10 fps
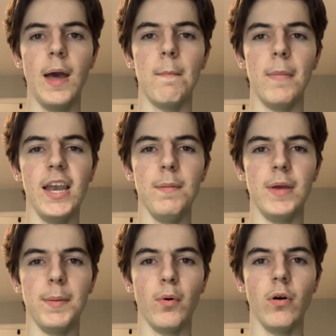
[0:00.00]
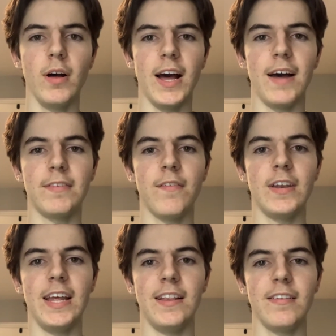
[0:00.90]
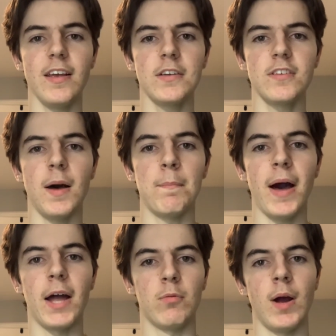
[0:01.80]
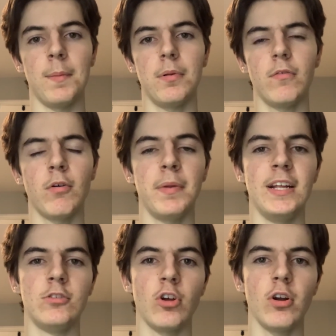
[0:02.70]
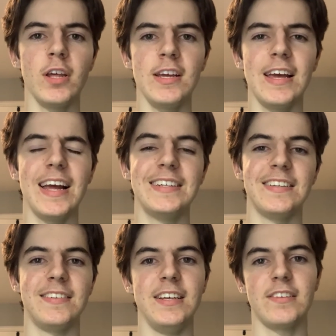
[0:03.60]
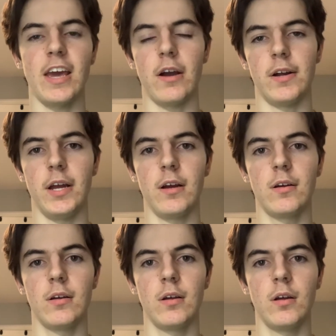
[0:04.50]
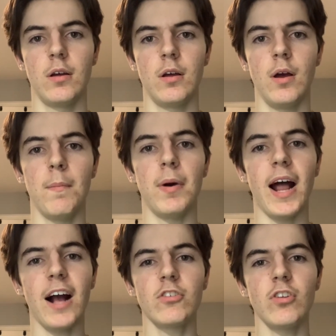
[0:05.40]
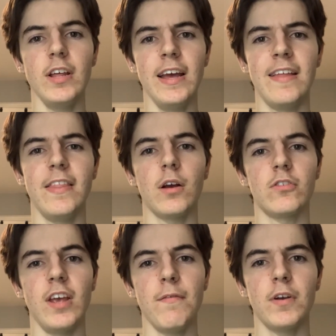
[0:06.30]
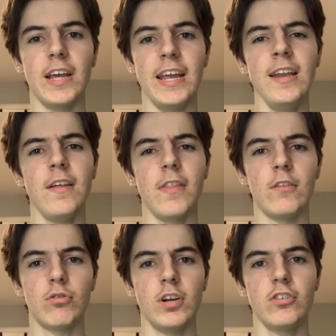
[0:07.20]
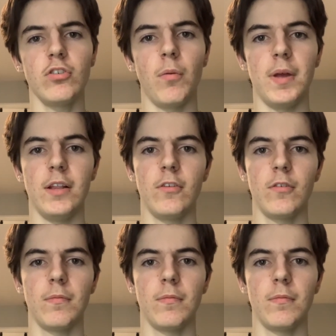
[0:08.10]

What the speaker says: Many people have given insects a bad rep for being dirty and disease-carrying, but actually they are safer to eat than traditional meats.